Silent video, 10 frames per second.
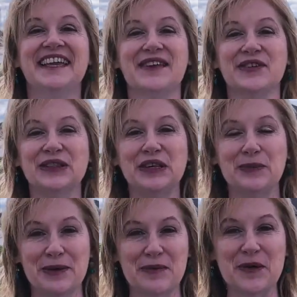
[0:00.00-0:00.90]
Give you a
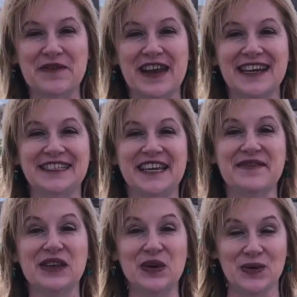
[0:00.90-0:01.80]
little bit more of an idea
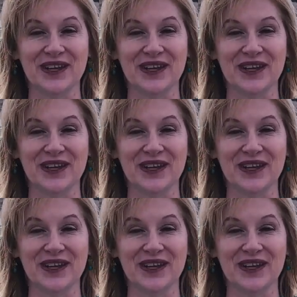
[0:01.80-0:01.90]
of the new